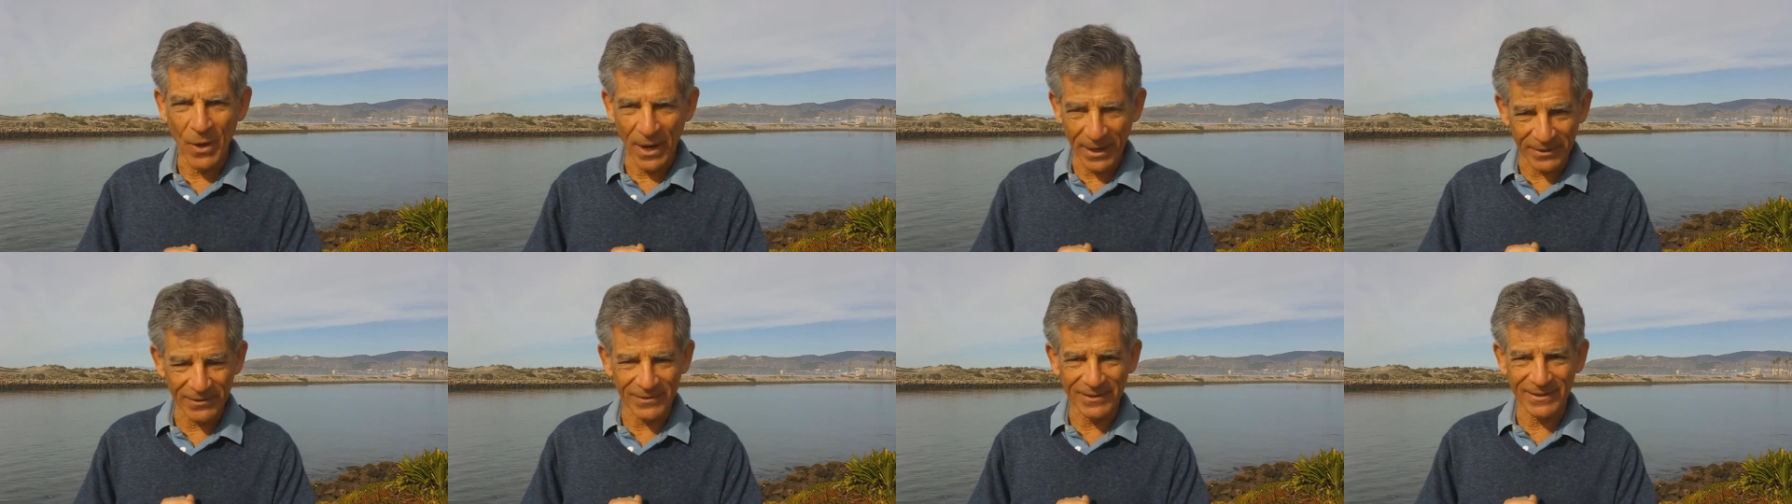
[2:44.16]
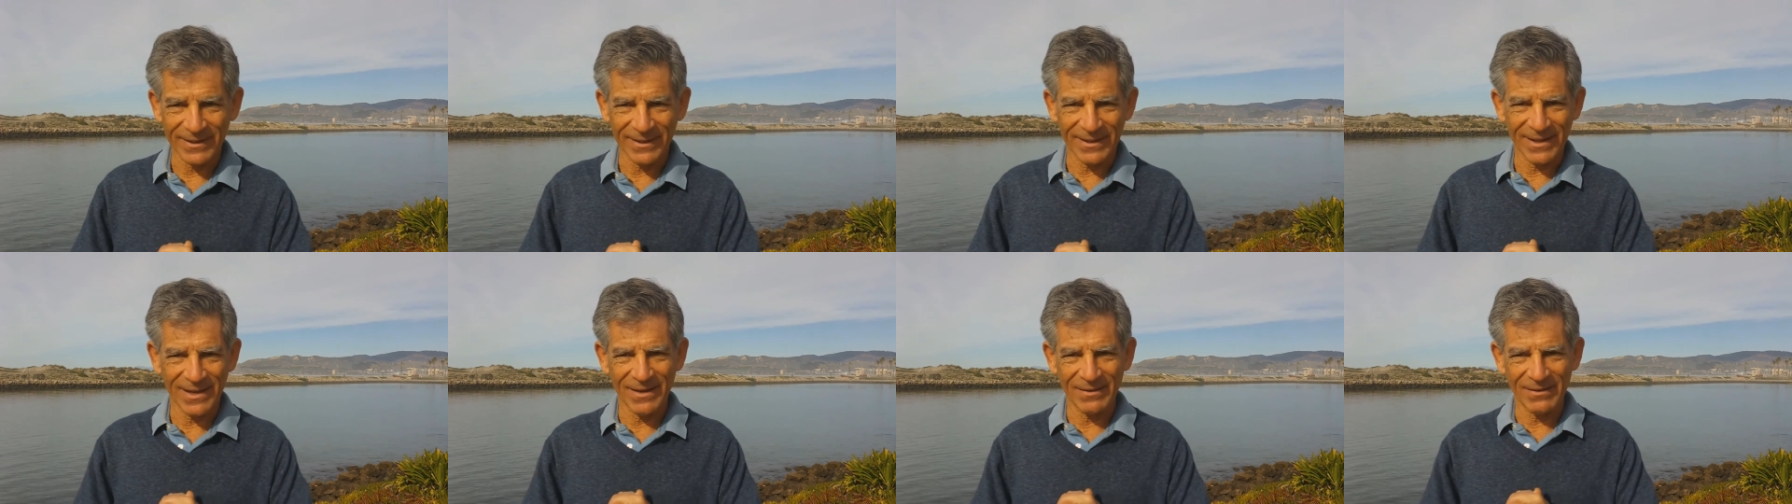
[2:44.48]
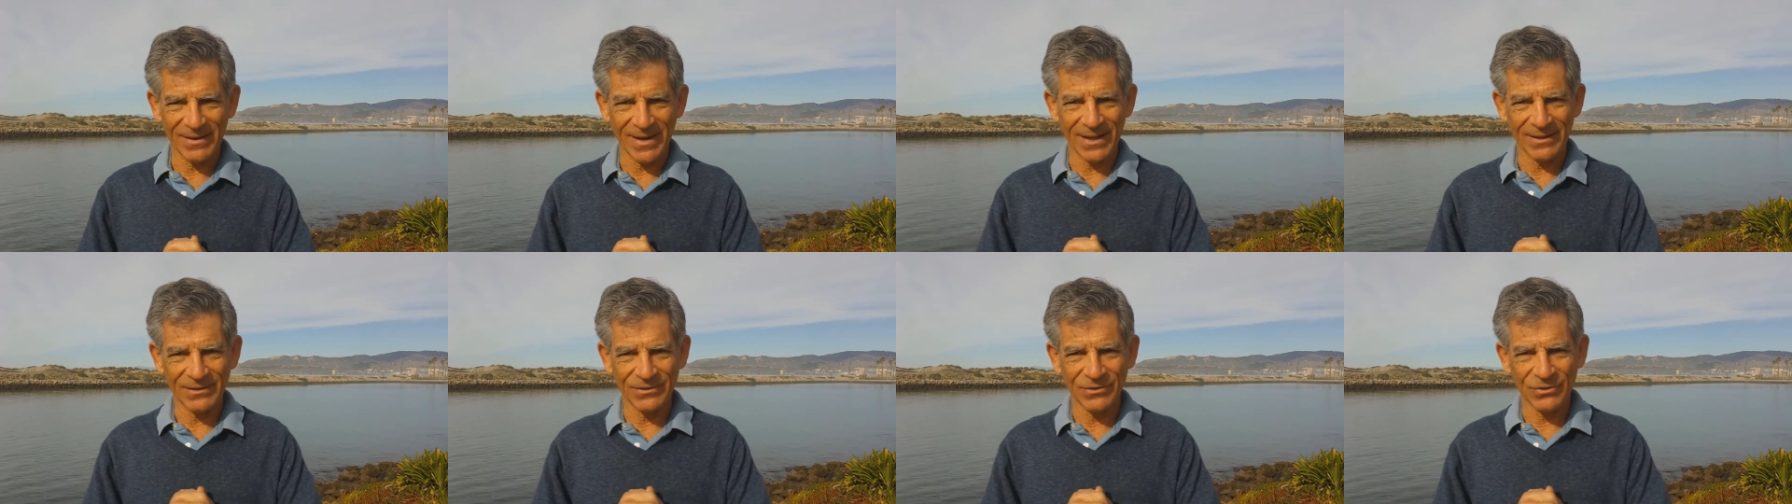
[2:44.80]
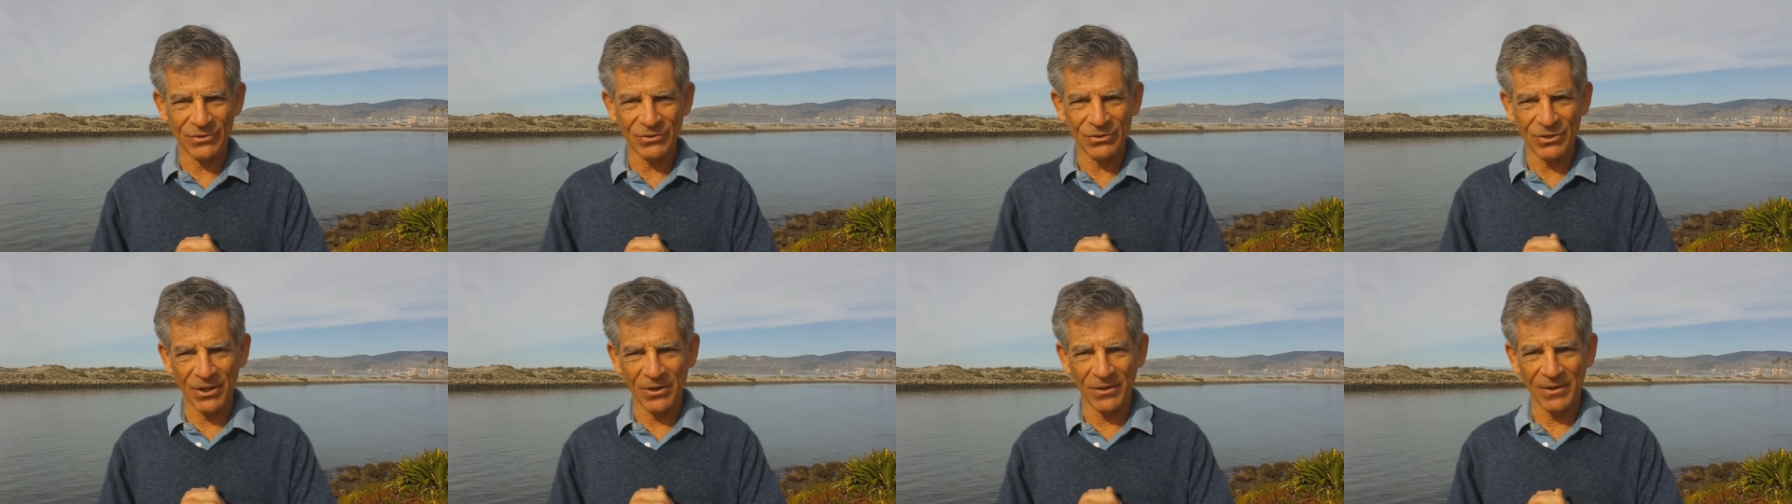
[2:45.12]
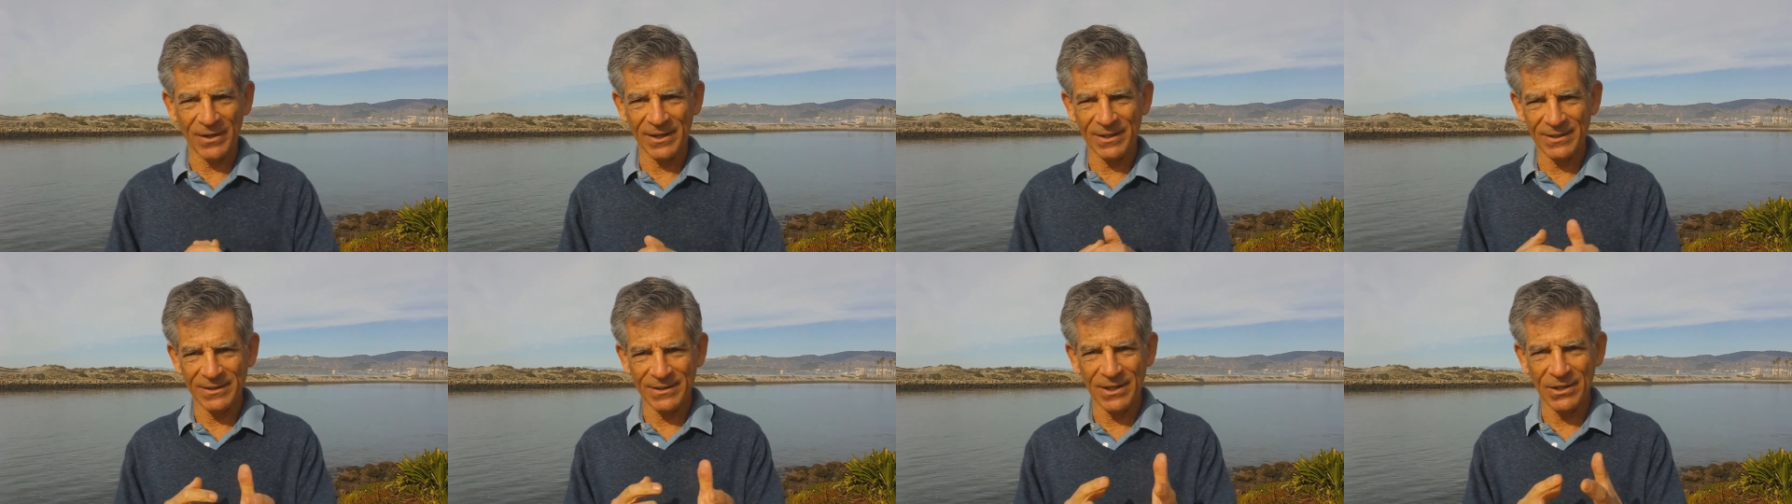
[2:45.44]
regularly and, and,
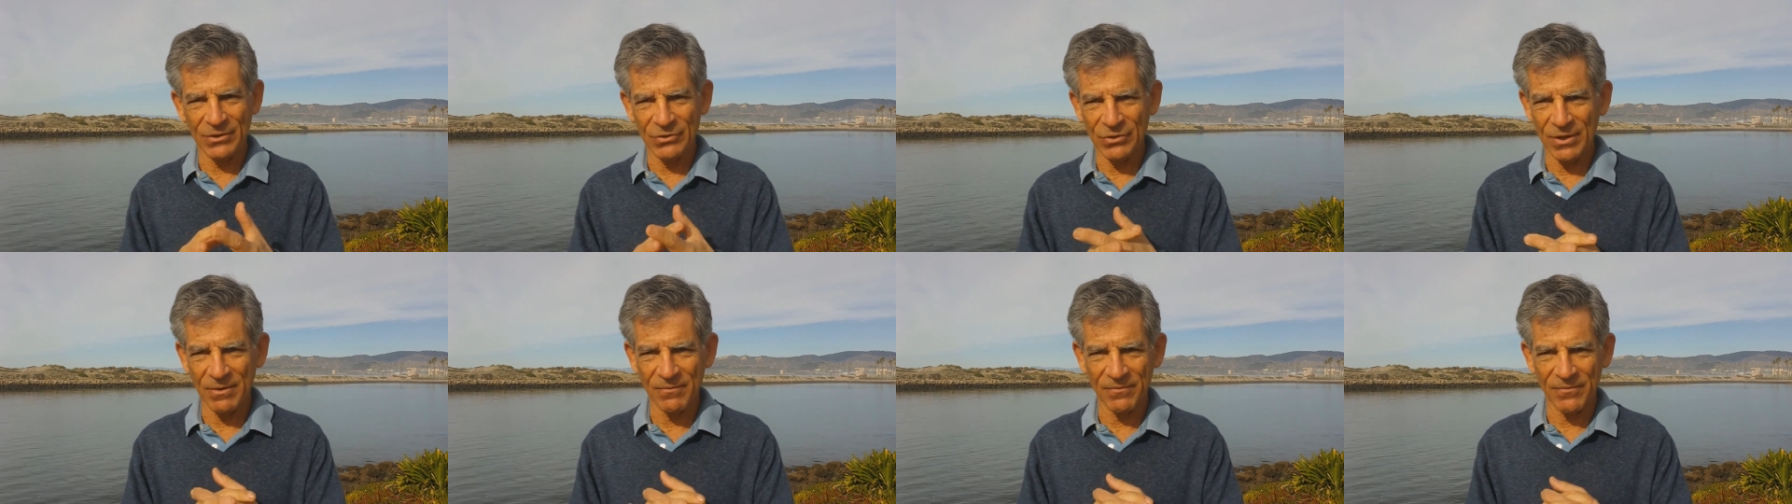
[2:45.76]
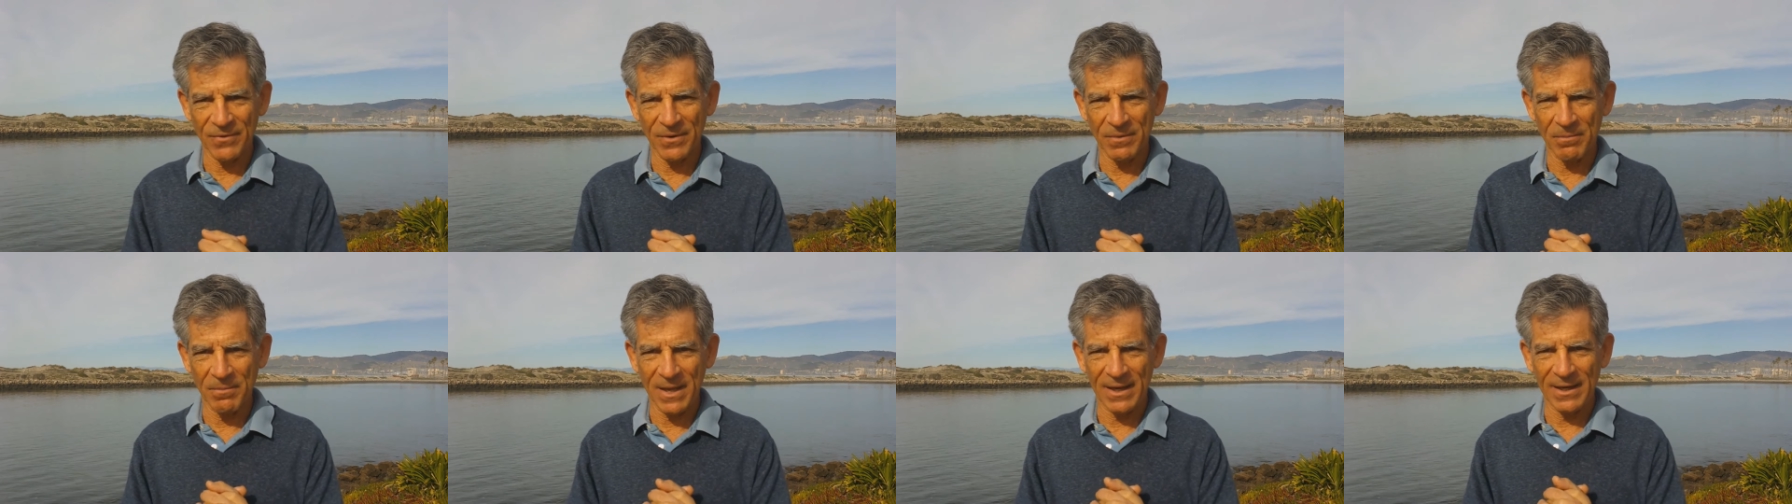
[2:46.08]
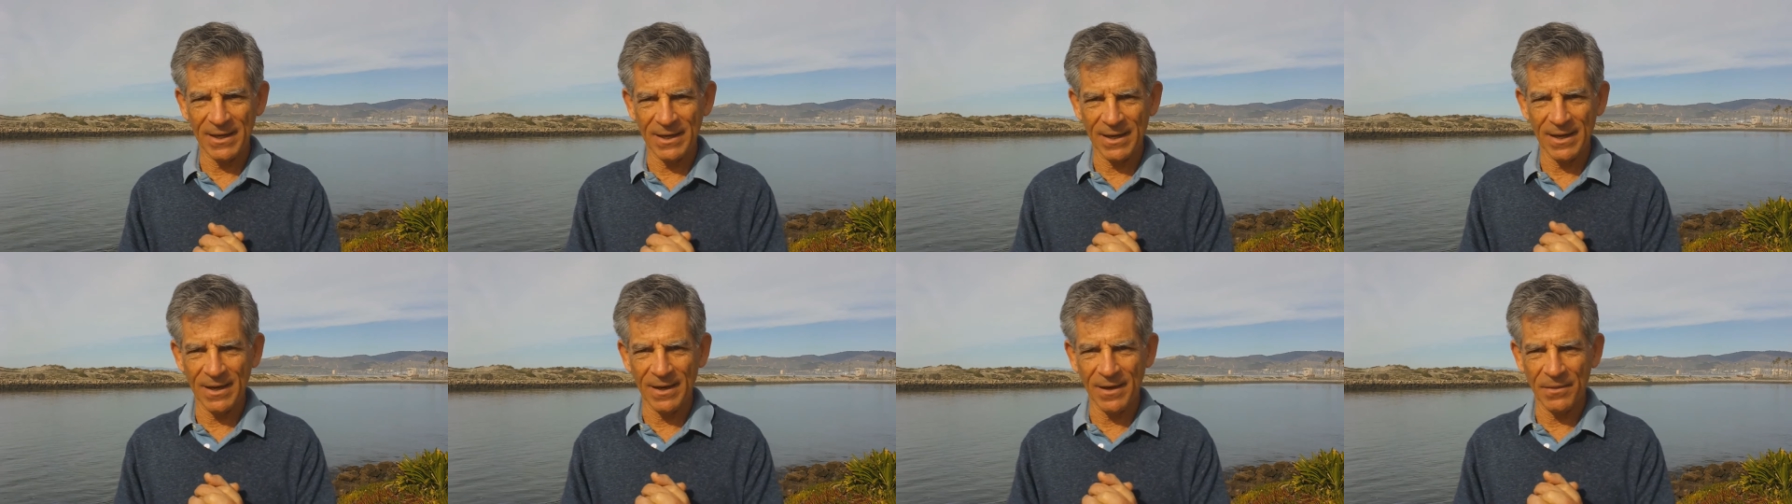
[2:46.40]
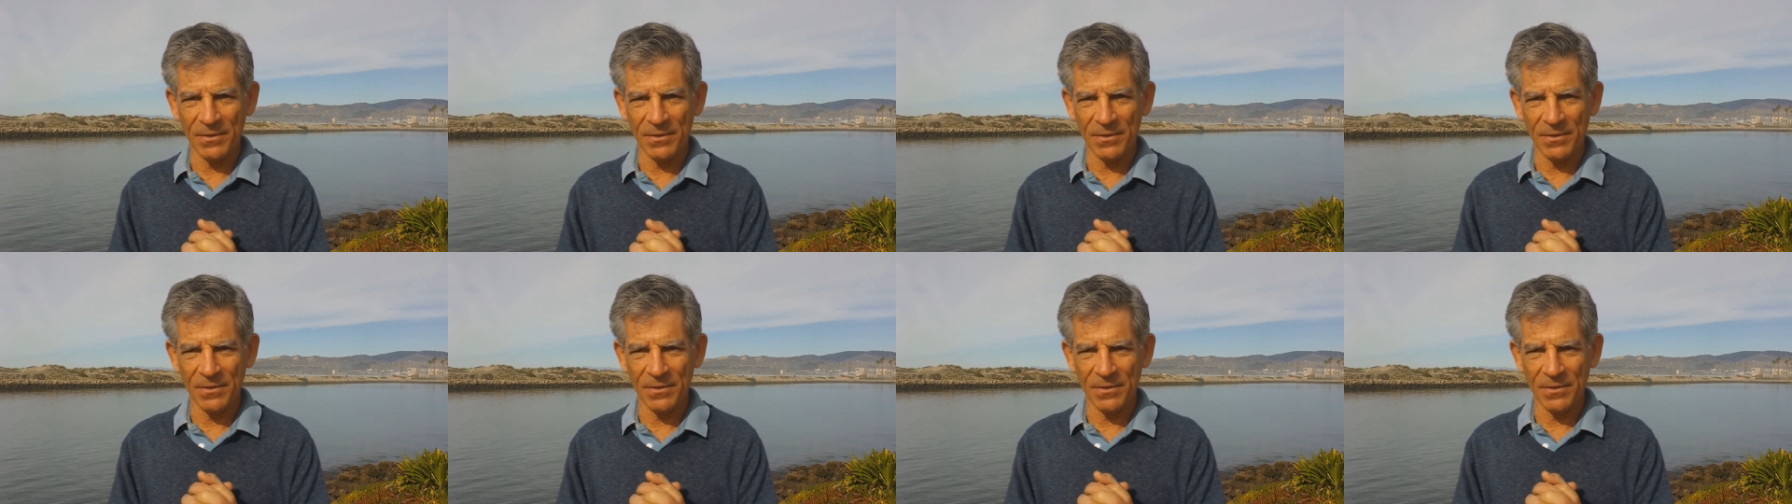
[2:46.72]
sharing and teaching for many